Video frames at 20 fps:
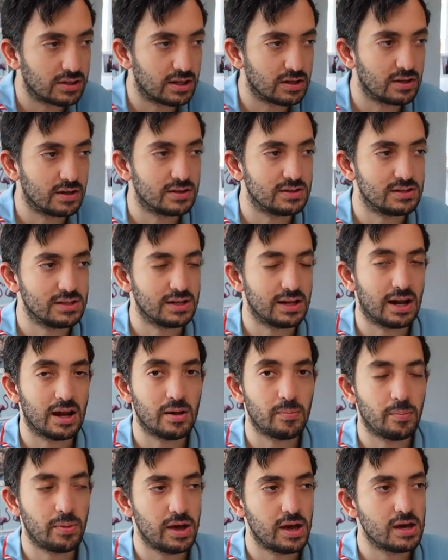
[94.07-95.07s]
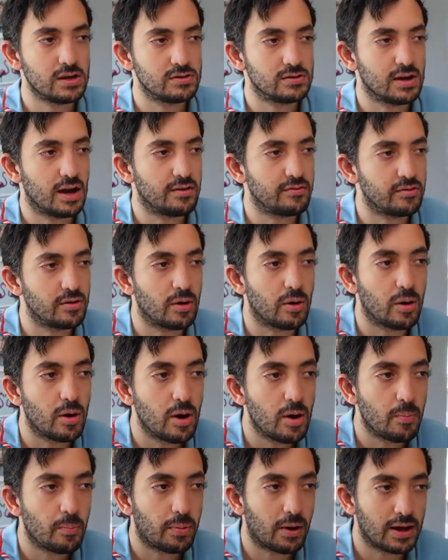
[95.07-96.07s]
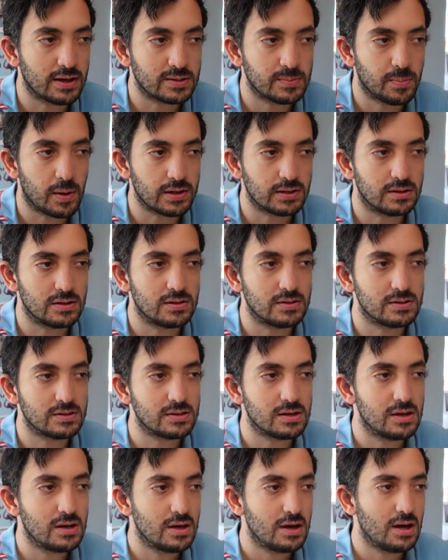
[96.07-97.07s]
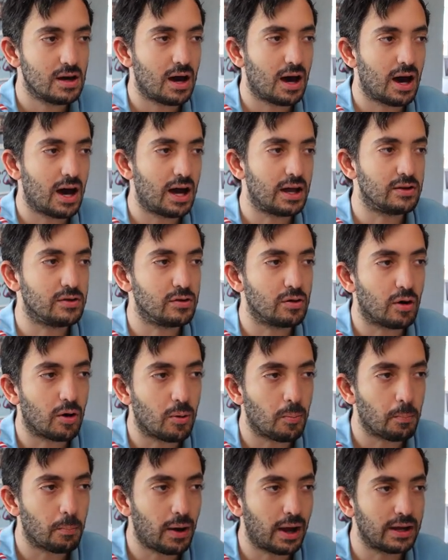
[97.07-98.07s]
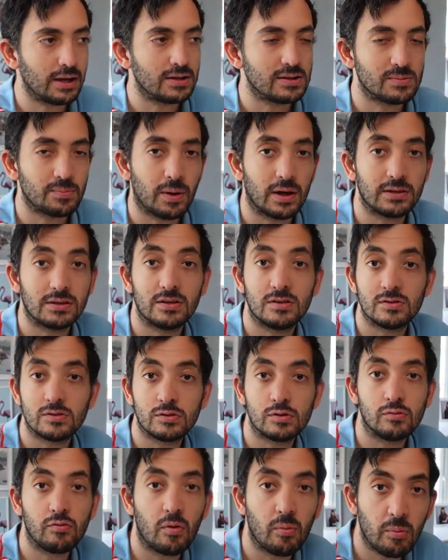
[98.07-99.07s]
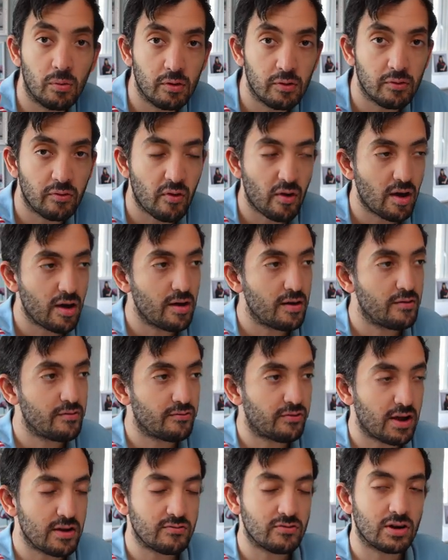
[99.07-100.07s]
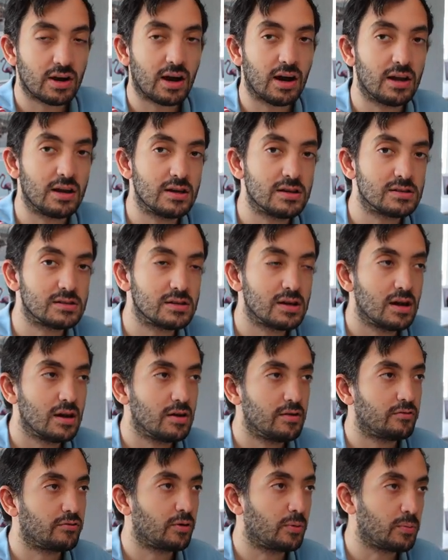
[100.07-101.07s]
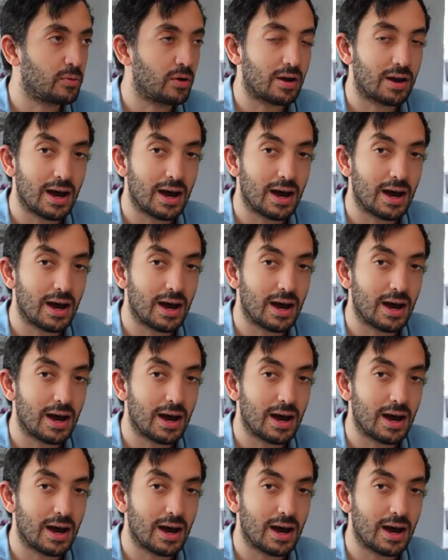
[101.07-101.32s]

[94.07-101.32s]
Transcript: And you can see that appears. You have your plus buttons and your minus buttons to remove favorite colors from your